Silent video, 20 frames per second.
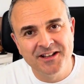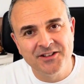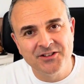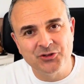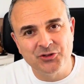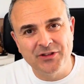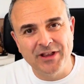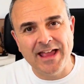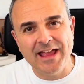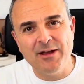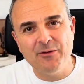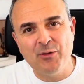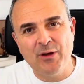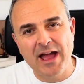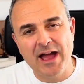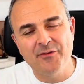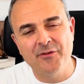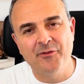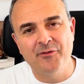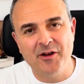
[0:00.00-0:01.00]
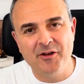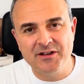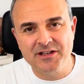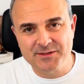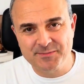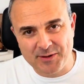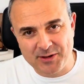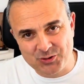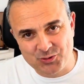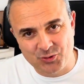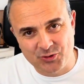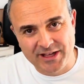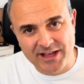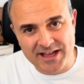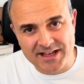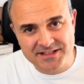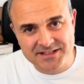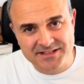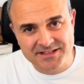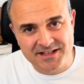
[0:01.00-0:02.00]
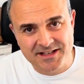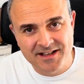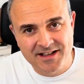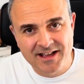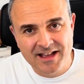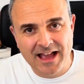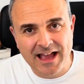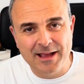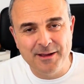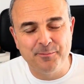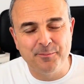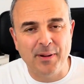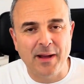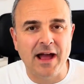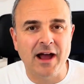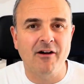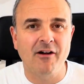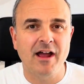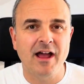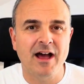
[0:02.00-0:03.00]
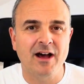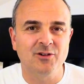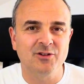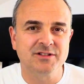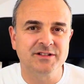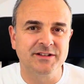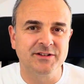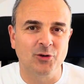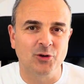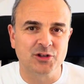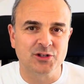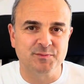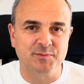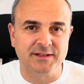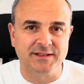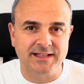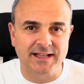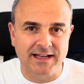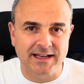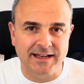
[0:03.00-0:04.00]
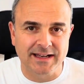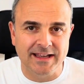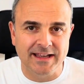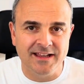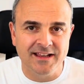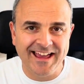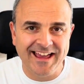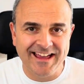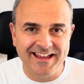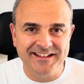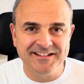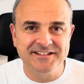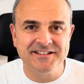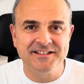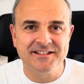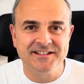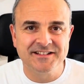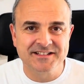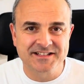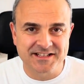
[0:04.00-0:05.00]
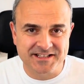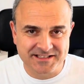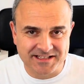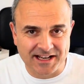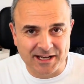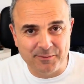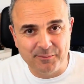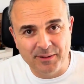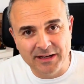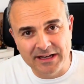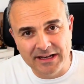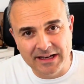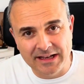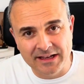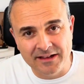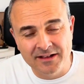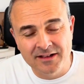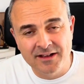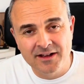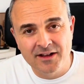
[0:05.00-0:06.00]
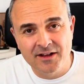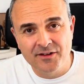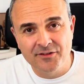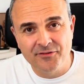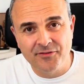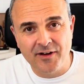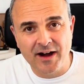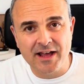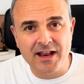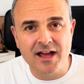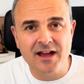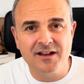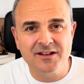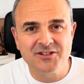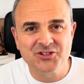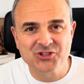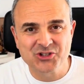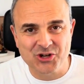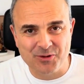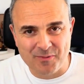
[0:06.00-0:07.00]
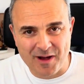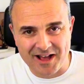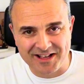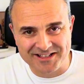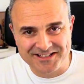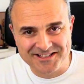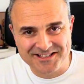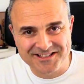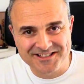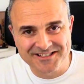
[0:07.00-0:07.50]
Today, we have a very special guest, a powerhouse in hospitality and sustainability, Farah Shammas.